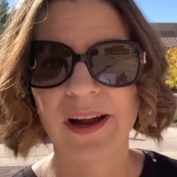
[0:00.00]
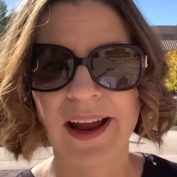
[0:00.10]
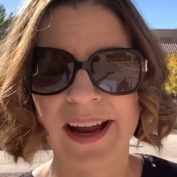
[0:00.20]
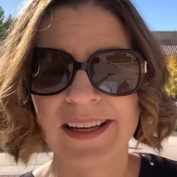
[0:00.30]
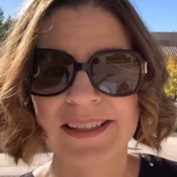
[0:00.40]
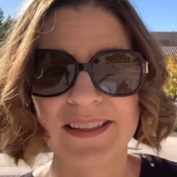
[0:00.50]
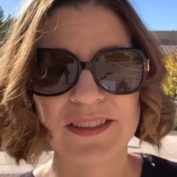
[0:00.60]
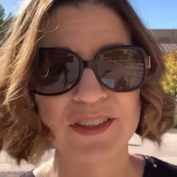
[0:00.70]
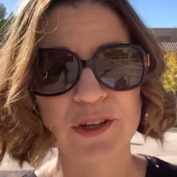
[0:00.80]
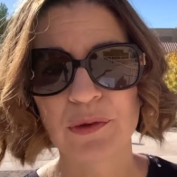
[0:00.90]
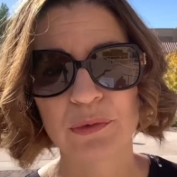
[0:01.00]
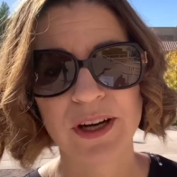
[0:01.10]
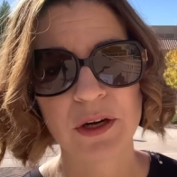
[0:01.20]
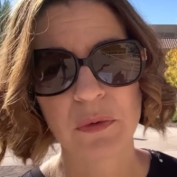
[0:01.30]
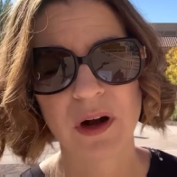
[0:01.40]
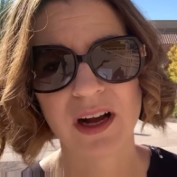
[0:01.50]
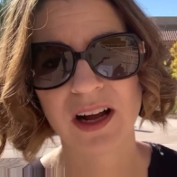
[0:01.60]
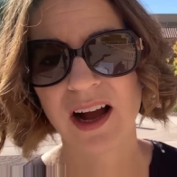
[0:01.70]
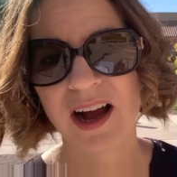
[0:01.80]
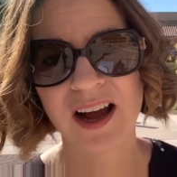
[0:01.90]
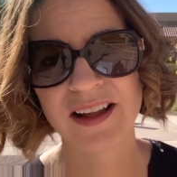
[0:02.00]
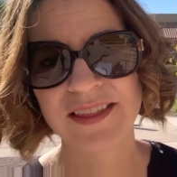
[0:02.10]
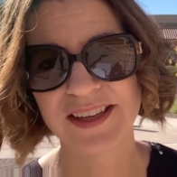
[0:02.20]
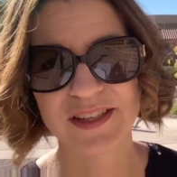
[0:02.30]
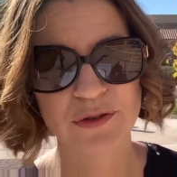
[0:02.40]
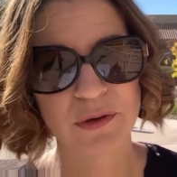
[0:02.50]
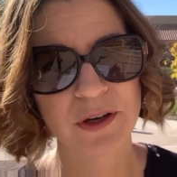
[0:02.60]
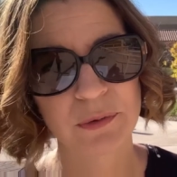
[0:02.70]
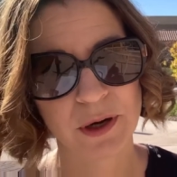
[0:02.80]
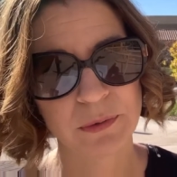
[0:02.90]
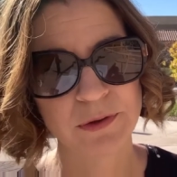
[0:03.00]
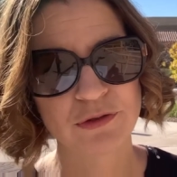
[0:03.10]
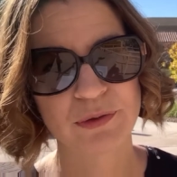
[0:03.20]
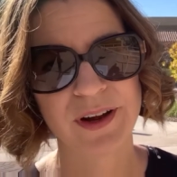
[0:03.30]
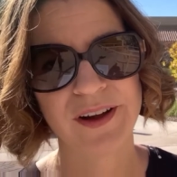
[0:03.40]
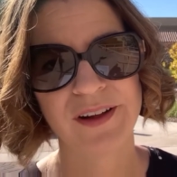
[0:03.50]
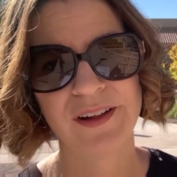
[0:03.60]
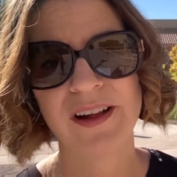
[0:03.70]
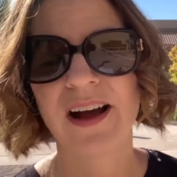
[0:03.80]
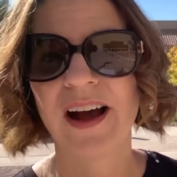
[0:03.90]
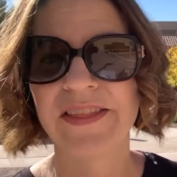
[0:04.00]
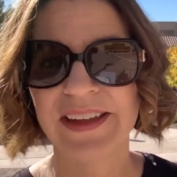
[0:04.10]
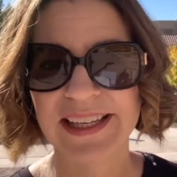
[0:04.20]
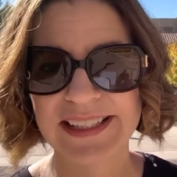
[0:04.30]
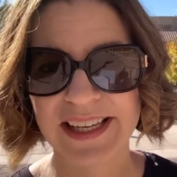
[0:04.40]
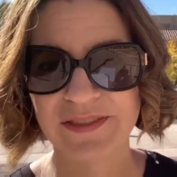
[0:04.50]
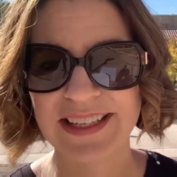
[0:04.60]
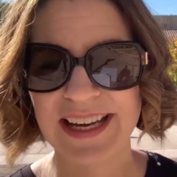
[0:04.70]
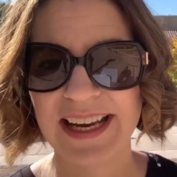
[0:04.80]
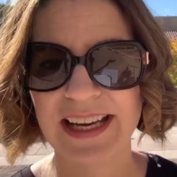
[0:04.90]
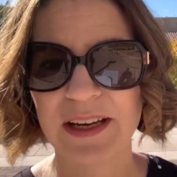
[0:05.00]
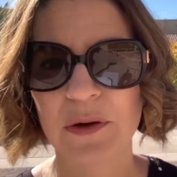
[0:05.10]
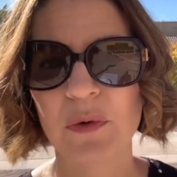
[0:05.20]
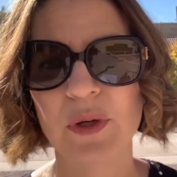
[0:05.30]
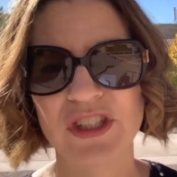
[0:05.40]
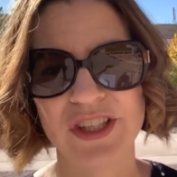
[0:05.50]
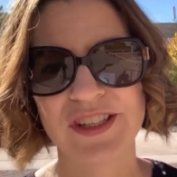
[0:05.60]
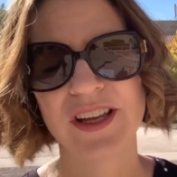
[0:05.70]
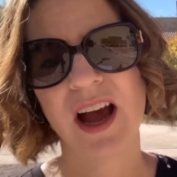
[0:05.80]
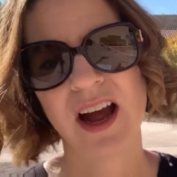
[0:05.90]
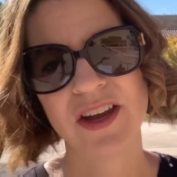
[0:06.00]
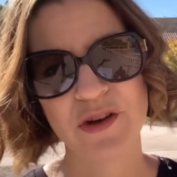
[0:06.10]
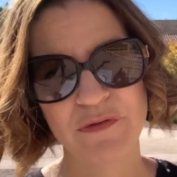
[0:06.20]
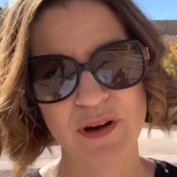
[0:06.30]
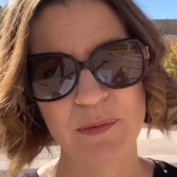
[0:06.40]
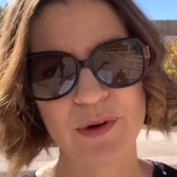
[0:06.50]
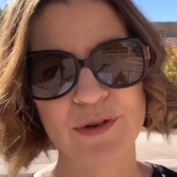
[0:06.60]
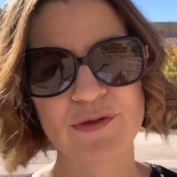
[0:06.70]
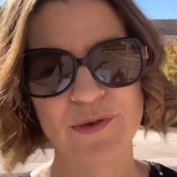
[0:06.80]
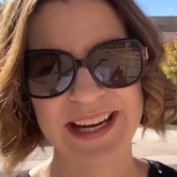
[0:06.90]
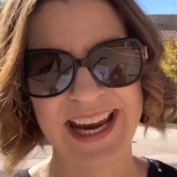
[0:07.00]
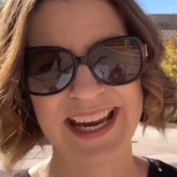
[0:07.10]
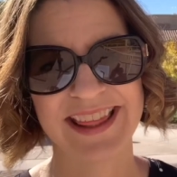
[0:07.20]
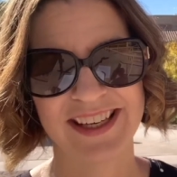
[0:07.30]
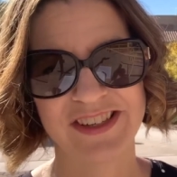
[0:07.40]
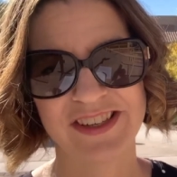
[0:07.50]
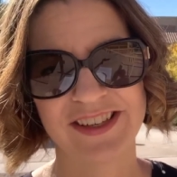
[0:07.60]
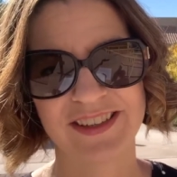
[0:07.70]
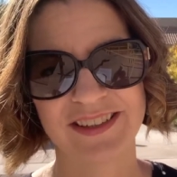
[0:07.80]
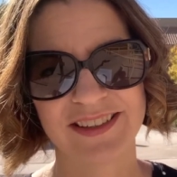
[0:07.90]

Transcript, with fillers: And you can run or walk on the Historic Railroad Trail on Thanksgiving Day, which is on November twenty-eighth this year.